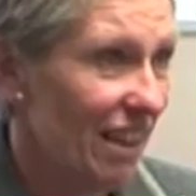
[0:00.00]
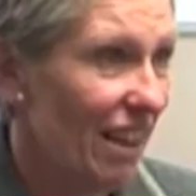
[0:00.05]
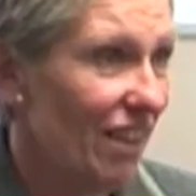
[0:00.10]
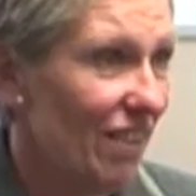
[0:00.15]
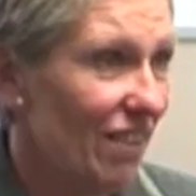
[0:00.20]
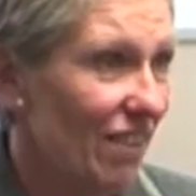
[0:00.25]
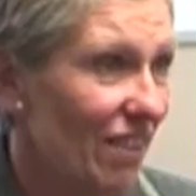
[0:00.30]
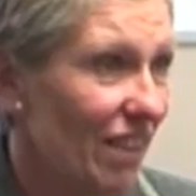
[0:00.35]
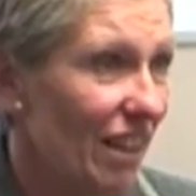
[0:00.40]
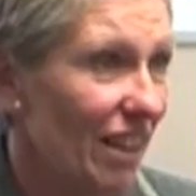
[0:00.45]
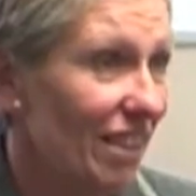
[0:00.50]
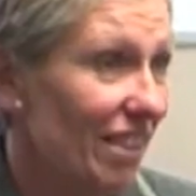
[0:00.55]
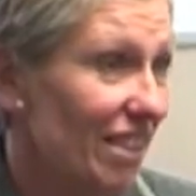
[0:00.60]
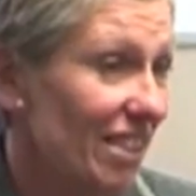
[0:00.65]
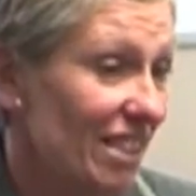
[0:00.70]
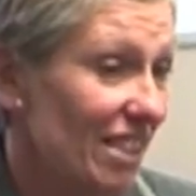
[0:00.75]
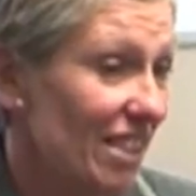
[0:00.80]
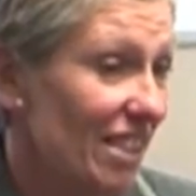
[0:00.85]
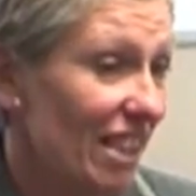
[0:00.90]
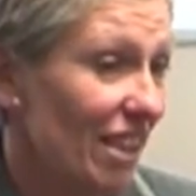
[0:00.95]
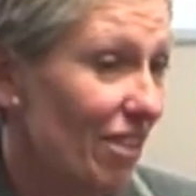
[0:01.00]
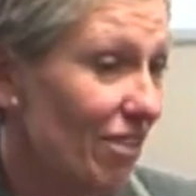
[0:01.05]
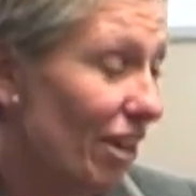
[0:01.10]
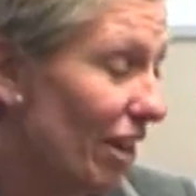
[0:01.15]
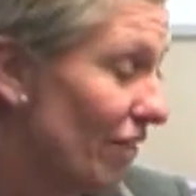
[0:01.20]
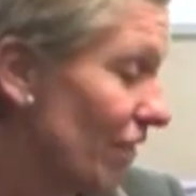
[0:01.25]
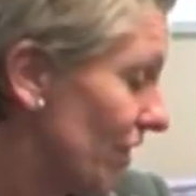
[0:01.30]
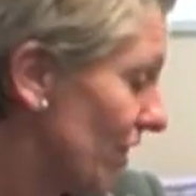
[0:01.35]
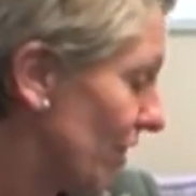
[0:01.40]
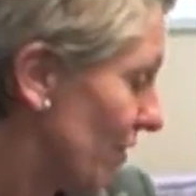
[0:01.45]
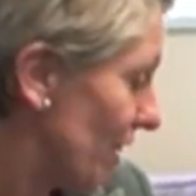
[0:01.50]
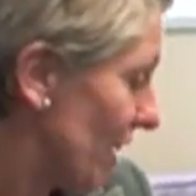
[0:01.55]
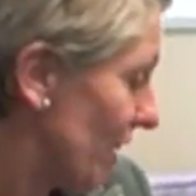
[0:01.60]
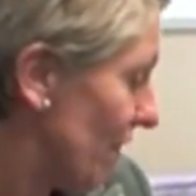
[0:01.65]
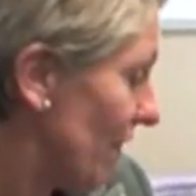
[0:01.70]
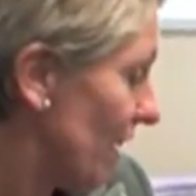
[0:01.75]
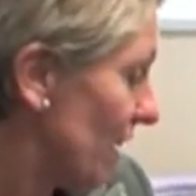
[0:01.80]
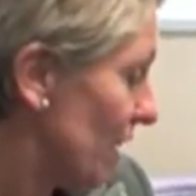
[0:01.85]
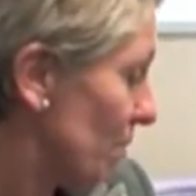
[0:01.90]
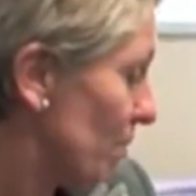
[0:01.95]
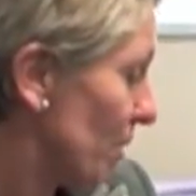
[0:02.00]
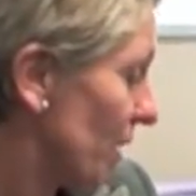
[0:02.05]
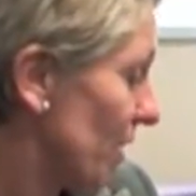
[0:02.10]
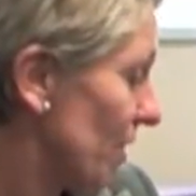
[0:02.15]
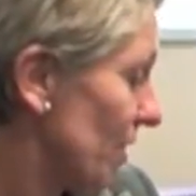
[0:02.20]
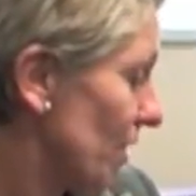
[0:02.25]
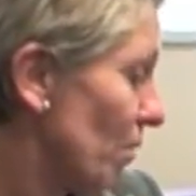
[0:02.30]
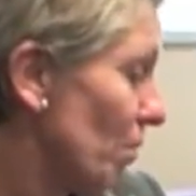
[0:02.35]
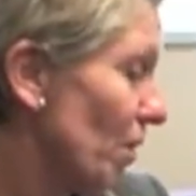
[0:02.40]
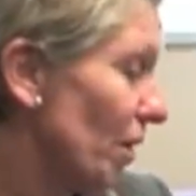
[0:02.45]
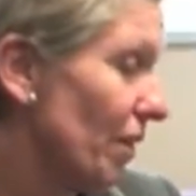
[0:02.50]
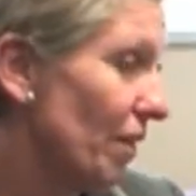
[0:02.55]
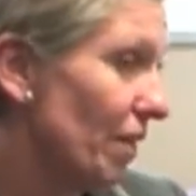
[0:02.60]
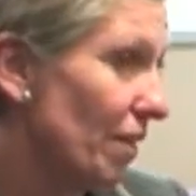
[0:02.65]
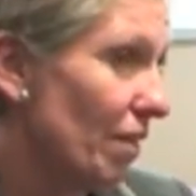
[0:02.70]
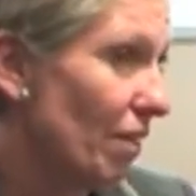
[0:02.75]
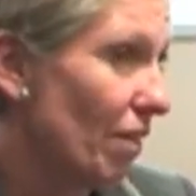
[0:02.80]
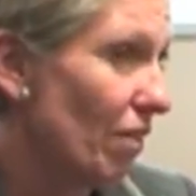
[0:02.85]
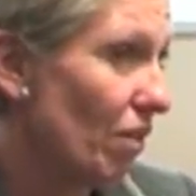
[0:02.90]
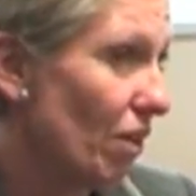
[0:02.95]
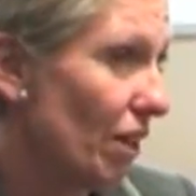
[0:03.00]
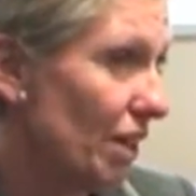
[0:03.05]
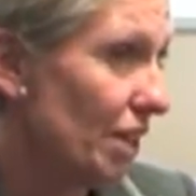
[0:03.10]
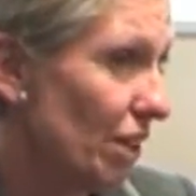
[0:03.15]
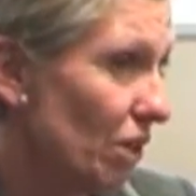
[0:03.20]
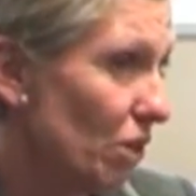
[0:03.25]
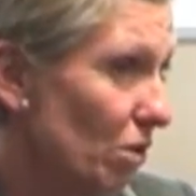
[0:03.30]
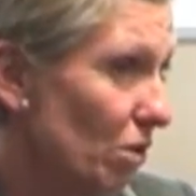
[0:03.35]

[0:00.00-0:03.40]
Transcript: No, and this is I've only written this because I won a writing